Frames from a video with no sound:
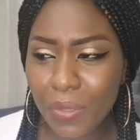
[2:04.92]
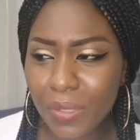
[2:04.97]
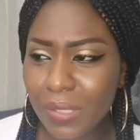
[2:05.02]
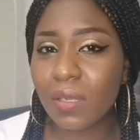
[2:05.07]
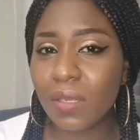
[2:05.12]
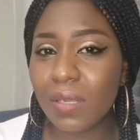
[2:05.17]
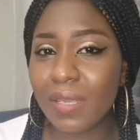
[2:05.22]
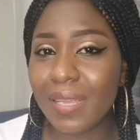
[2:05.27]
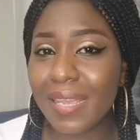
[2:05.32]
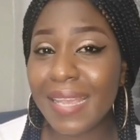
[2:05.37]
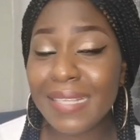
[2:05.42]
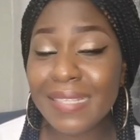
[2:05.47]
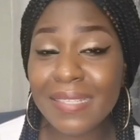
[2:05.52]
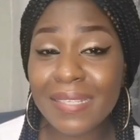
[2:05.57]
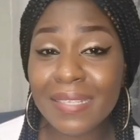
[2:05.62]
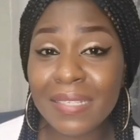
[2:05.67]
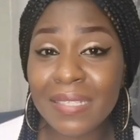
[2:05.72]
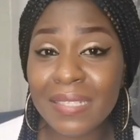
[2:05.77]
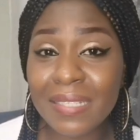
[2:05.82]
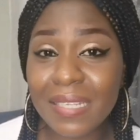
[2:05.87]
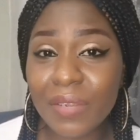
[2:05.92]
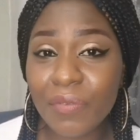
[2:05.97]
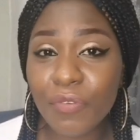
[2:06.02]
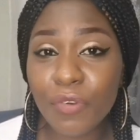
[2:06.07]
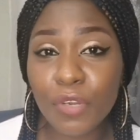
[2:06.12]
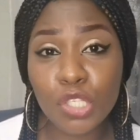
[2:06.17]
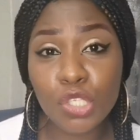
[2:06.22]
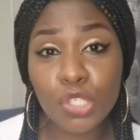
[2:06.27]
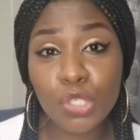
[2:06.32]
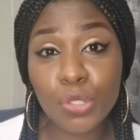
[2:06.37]
But it's a
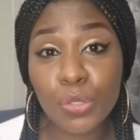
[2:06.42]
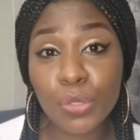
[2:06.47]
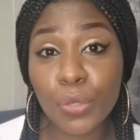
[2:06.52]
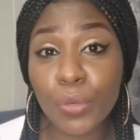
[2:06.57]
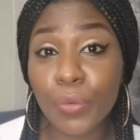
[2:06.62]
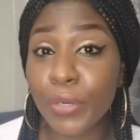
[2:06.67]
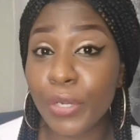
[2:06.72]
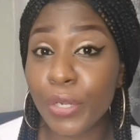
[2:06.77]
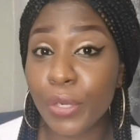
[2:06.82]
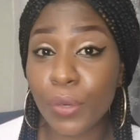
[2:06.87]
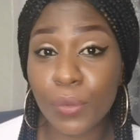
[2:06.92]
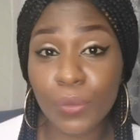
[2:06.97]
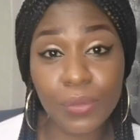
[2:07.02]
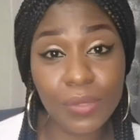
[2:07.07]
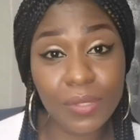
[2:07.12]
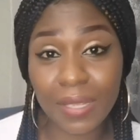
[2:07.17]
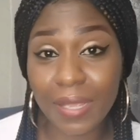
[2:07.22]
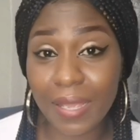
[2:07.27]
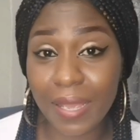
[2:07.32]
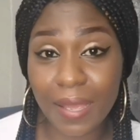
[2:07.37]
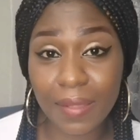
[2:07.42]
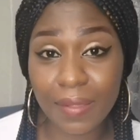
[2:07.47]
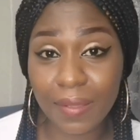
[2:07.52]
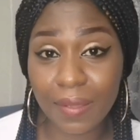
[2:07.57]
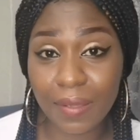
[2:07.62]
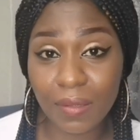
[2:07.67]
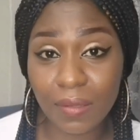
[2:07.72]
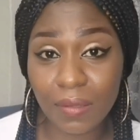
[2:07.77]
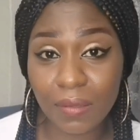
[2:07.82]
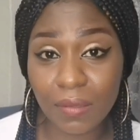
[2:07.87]
different story altogether.